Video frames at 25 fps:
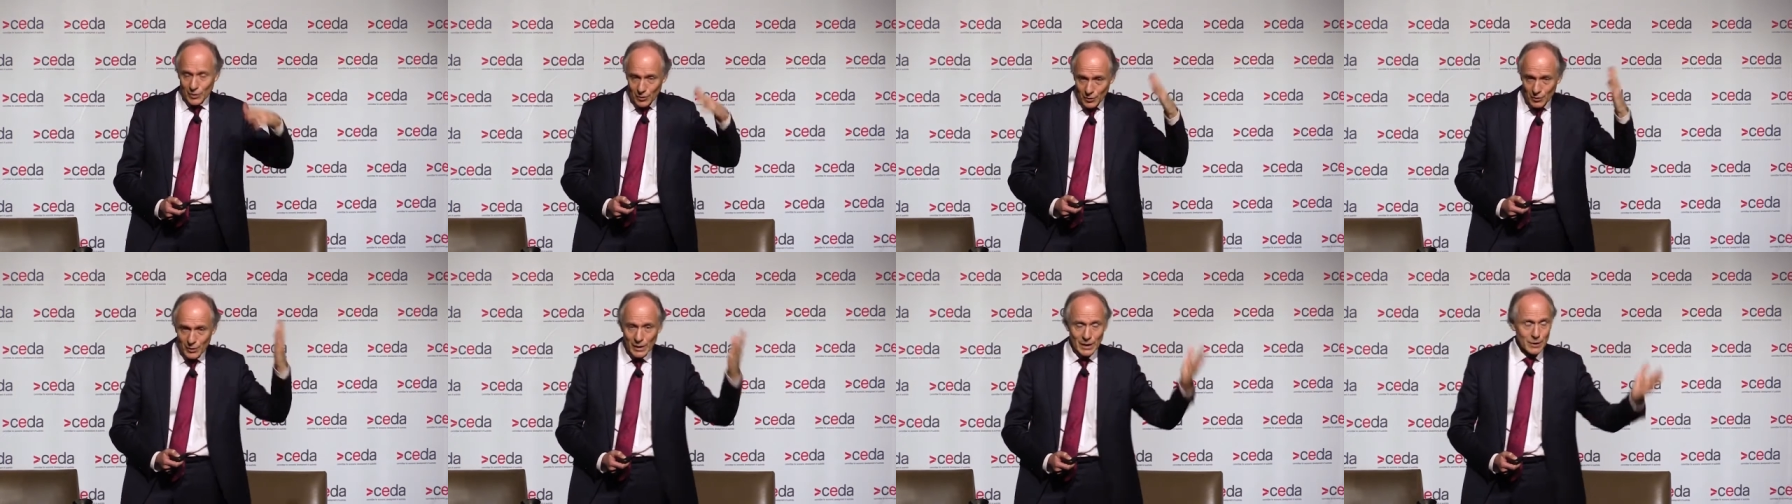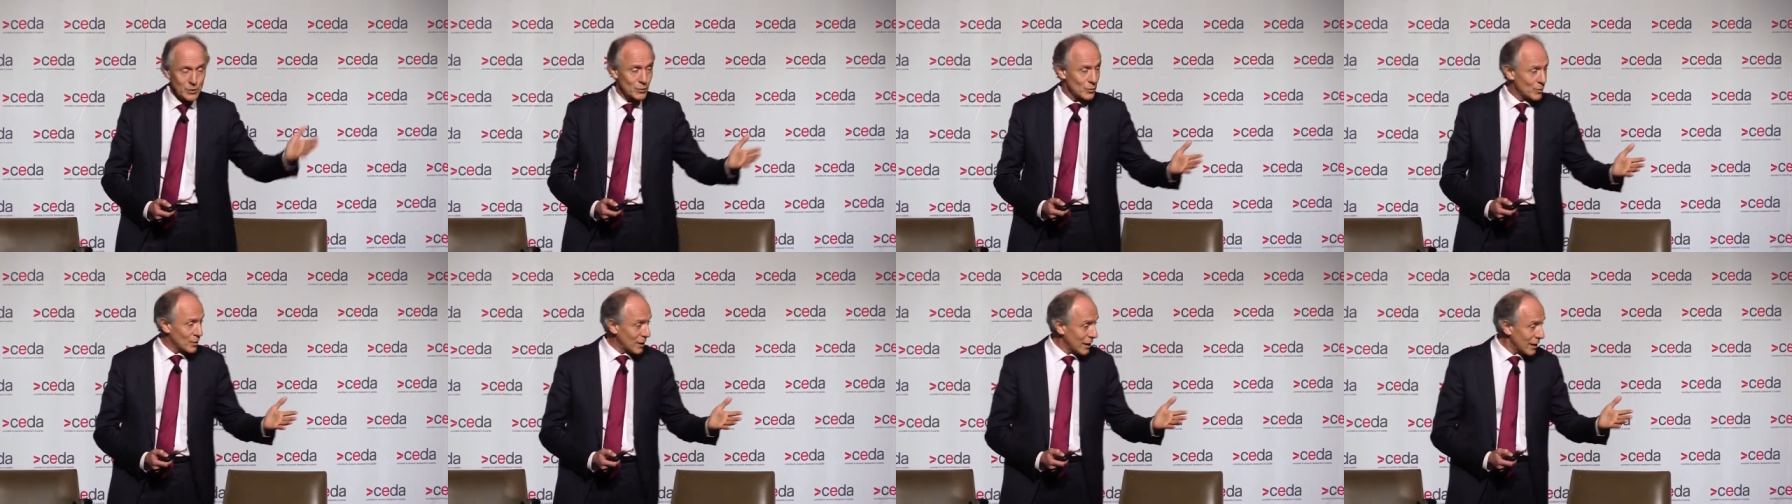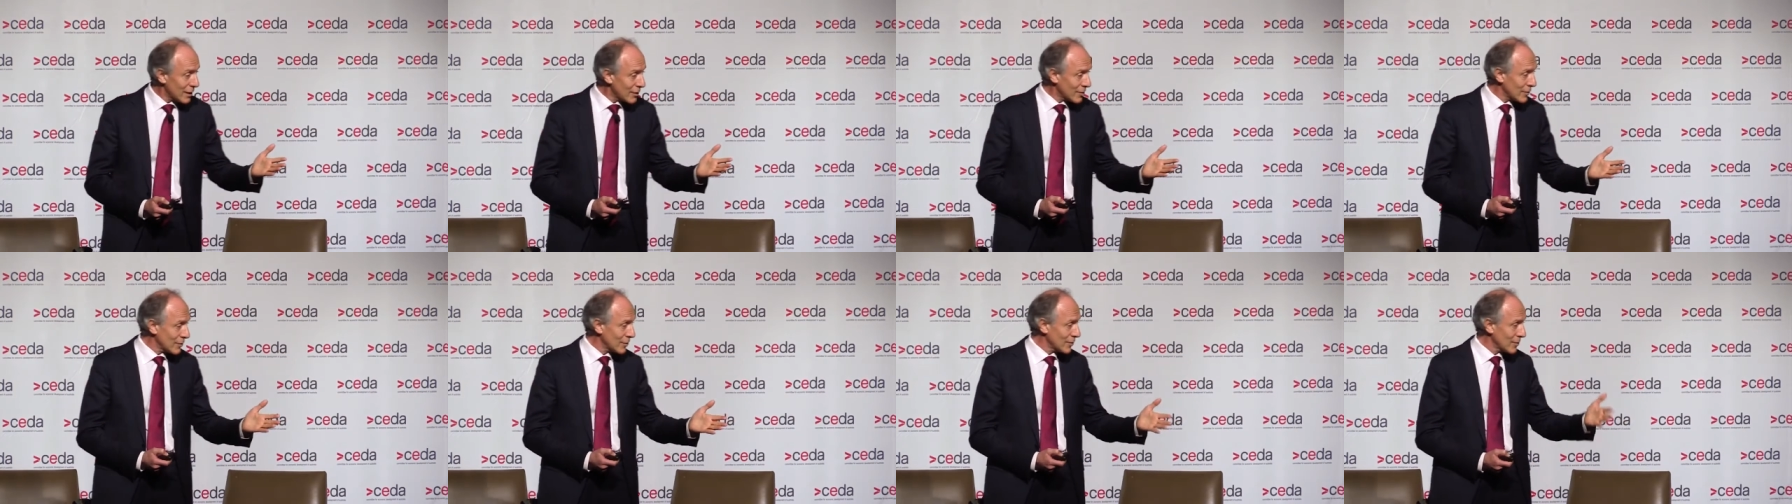its natural
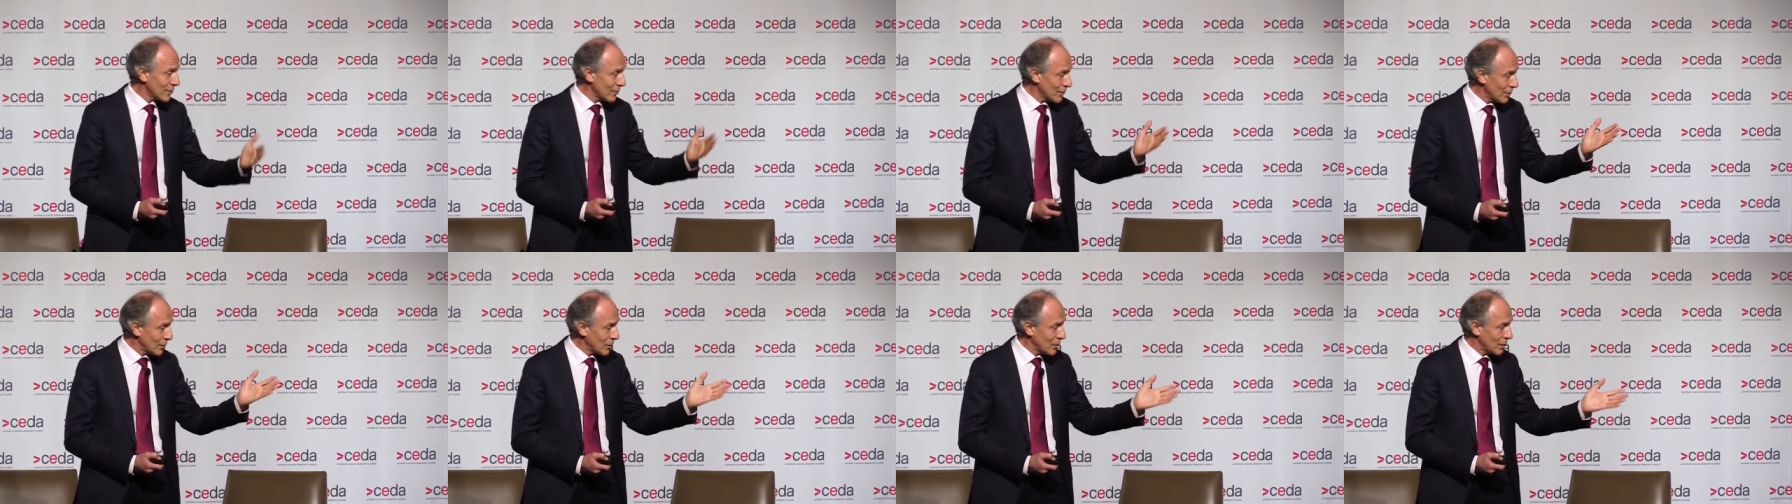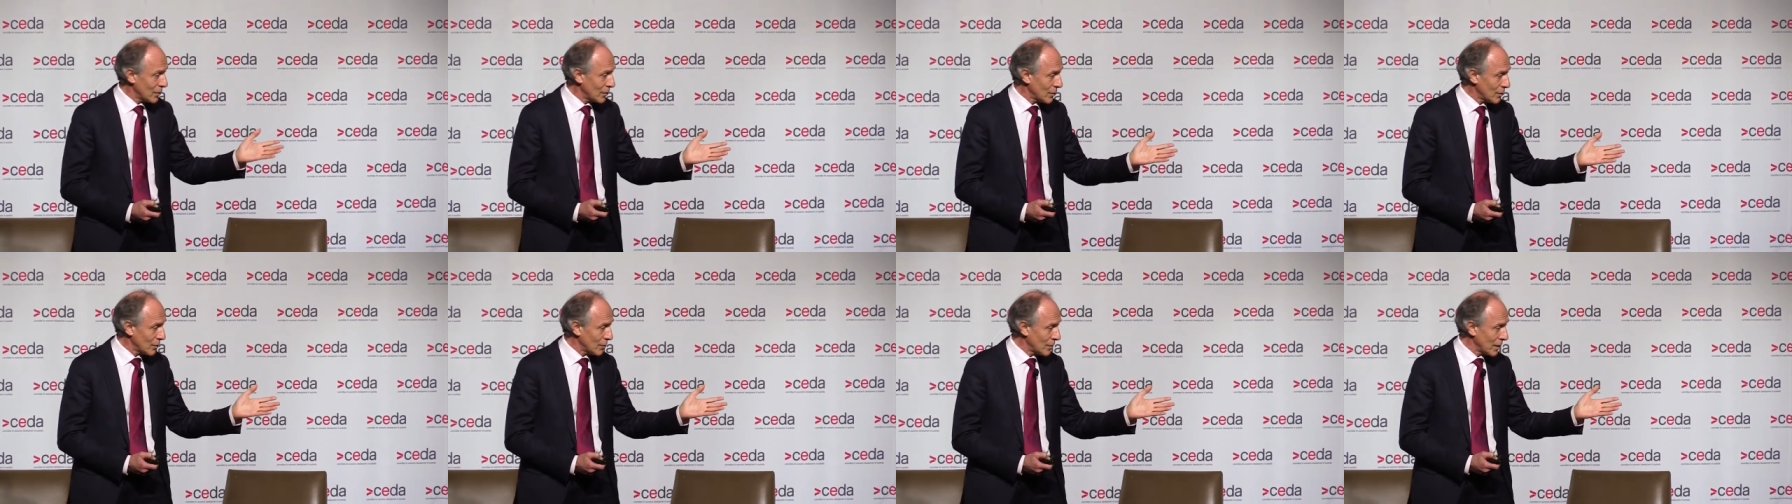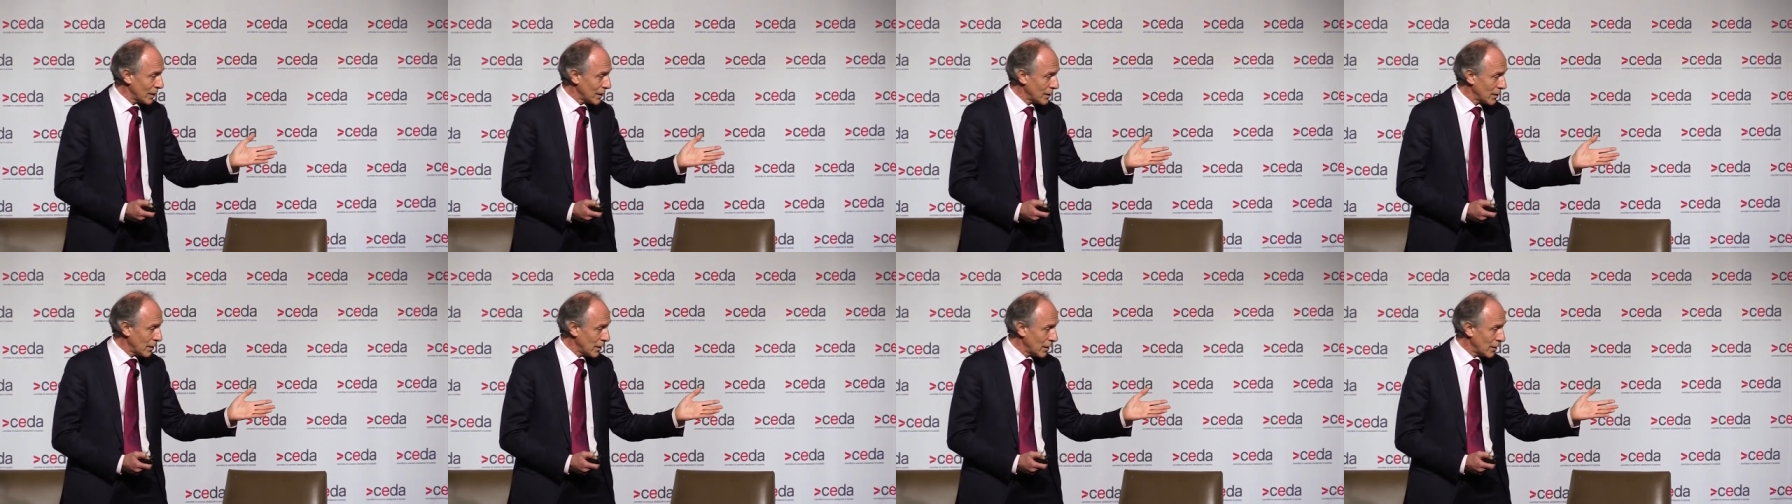gas to make